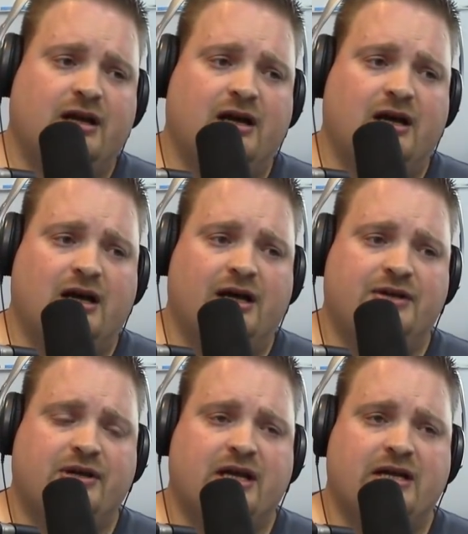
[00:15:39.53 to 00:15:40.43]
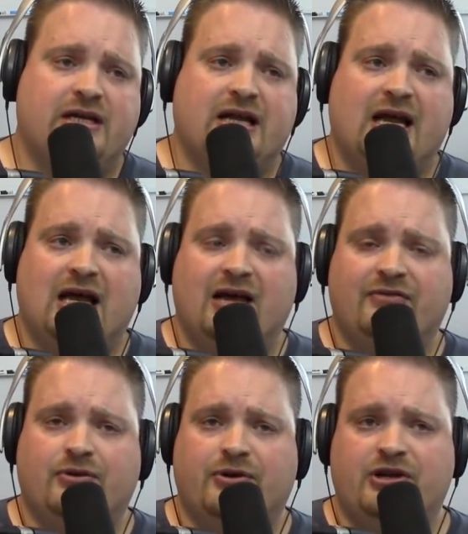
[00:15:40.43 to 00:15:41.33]
you're going to need to have
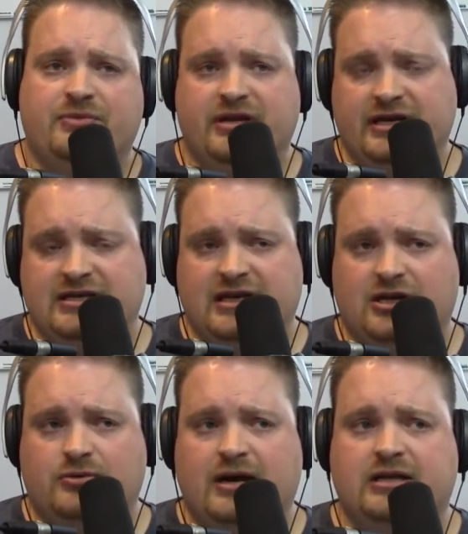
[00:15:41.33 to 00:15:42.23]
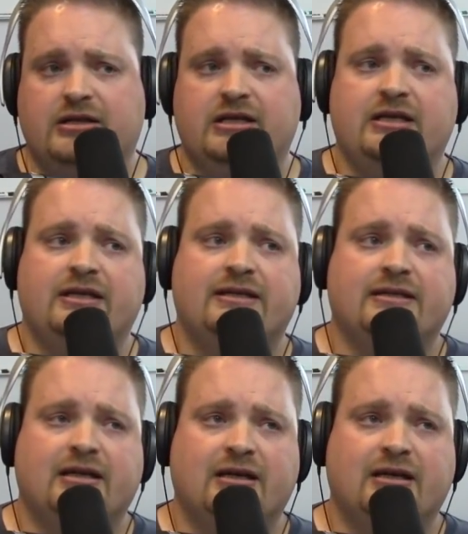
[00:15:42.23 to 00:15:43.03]
your humidity set correctly.